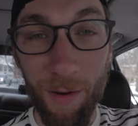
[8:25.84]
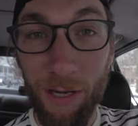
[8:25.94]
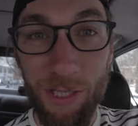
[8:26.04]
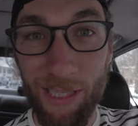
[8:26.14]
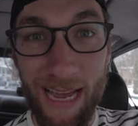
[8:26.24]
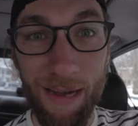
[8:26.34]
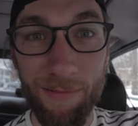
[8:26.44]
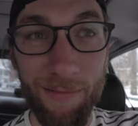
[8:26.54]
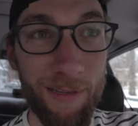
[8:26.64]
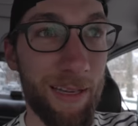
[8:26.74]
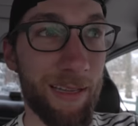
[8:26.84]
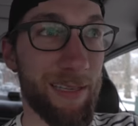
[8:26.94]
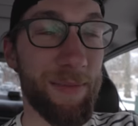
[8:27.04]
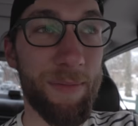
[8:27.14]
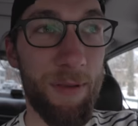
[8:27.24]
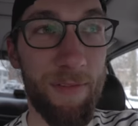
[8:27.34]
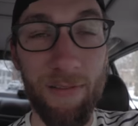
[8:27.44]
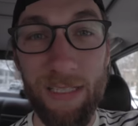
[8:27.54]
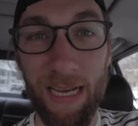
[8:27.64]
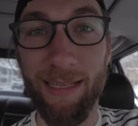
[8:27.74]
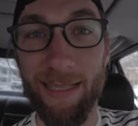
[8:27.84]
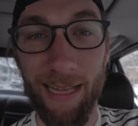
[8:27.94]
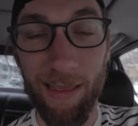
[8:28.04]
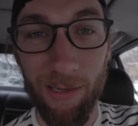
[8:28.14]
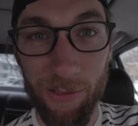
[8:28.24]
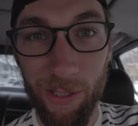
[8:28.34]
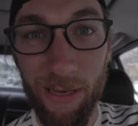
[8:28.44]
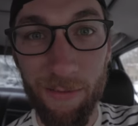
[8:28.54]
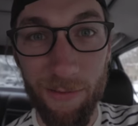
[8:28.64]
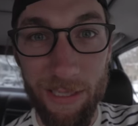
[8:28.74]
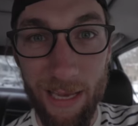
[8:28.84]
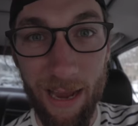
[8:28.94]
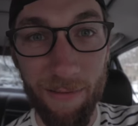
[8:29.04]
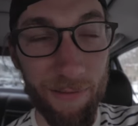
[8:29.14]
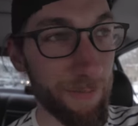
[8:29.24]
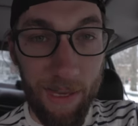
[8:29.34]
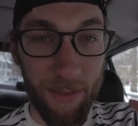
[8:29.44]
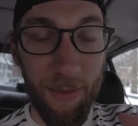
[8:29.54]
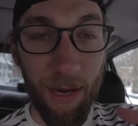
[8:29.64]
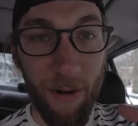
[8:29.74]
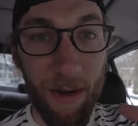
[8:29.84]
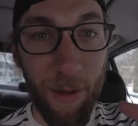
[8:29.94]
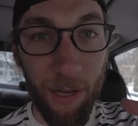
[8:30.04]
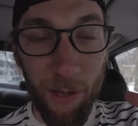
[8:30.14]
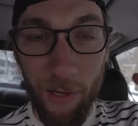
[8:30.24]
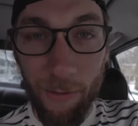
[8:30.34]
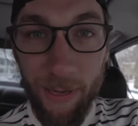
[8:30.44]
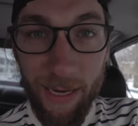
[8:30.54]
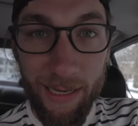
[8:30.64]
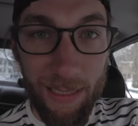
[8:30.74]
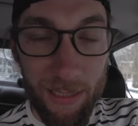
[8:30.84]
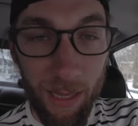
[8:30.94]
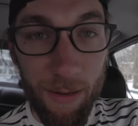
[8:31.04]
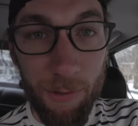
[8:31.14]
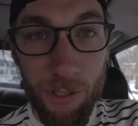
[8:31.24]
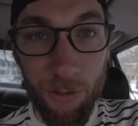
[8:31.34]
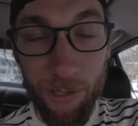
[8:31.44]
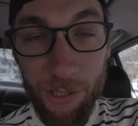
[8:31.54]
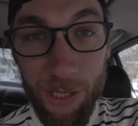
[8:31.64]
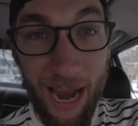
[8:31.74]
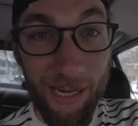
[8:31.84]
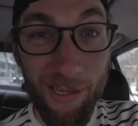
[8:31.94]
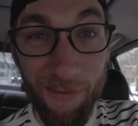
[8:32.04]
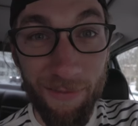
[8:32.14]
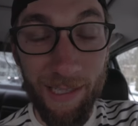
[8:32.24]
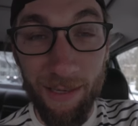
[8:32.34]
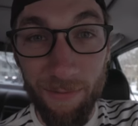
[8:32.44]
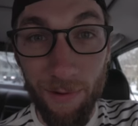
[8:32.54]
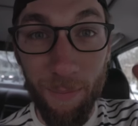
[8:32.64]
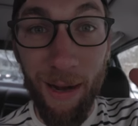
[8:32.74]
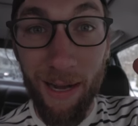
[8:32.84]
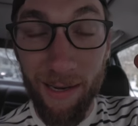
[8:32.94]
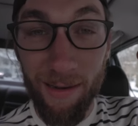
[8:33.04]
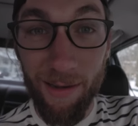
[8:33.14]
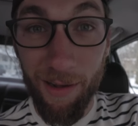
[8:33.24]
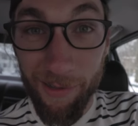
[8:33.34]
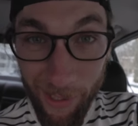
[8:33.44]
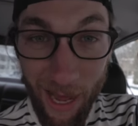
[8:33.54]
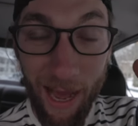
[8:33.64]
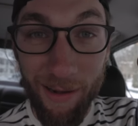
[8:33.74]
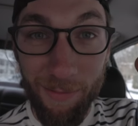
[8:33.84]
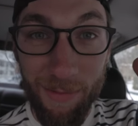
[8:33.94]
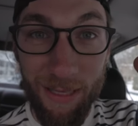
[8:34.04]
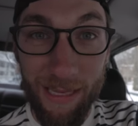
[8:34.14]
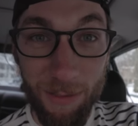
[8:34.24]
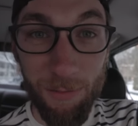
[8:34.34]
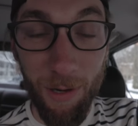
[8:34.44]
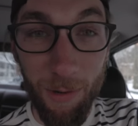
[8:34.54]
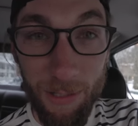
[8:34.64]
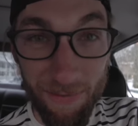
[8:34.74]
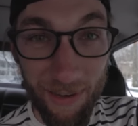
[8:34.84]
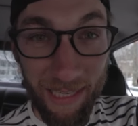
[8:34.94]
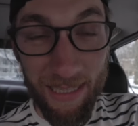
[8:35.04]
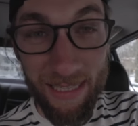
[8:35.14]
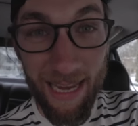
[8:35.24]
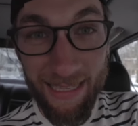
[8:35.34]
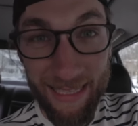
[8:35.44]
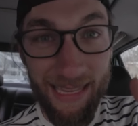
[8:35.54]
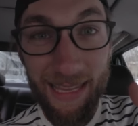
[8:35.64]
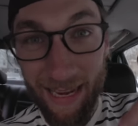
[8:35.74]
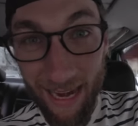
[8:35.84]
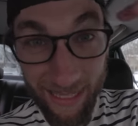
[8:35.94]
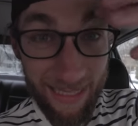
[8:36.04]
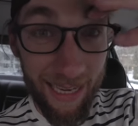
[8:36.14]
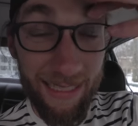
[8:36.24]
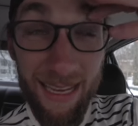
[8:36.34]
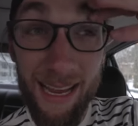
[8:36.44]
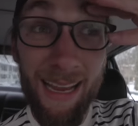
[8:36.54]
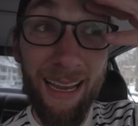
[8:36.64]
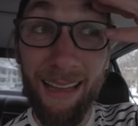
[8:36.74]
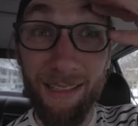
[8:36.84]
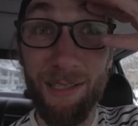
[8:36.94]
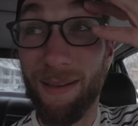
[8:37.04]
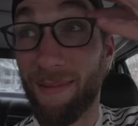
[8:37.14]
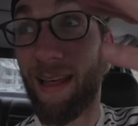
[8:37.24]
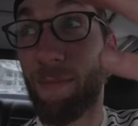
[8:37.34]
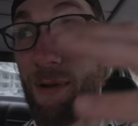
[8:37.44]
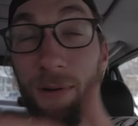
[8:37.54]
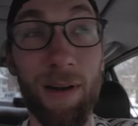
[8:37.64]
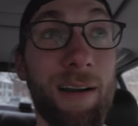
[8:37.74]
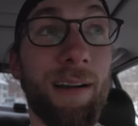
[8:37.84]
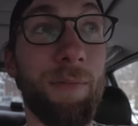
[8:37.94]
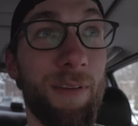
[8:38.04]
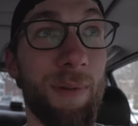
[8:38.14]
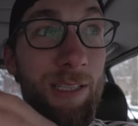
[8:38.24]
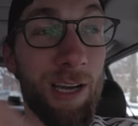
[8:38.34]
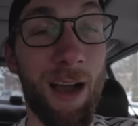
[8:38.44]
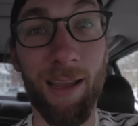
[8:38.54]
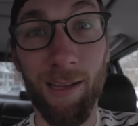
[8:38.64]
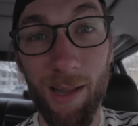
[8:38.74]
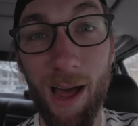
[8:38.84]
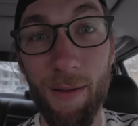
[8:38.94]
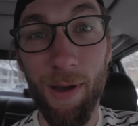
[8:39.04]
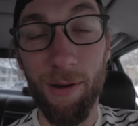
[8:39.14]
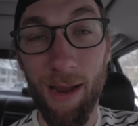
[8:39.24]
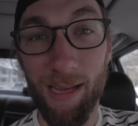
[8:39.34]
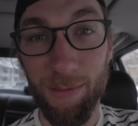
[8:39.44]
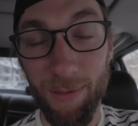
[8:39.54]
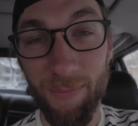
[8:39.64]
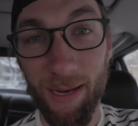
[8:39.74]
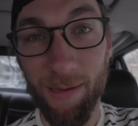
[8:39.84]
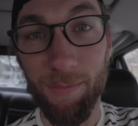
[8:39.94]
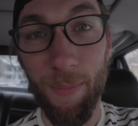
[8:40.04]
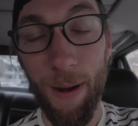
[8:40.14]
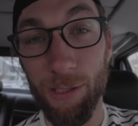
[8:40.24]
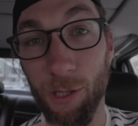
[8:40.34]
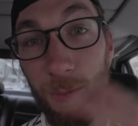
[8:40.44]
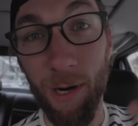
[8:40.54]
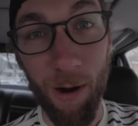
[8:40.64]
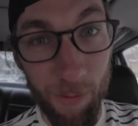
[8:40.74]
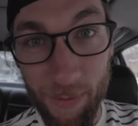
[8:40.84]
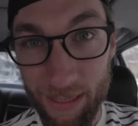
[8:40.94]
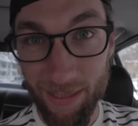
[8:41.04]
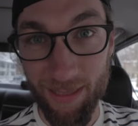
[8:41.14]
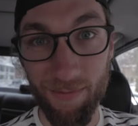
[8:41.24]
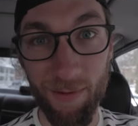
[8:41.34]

they're all shut down and some of them even have signs saying that they're looking for staff. And something I write about a little bit is this labor shortage actually affected Vermont a lot. This is one of the most affected states in the United States. And this is something that we were, we've been talking a lot about as we've been preparing to open our own business in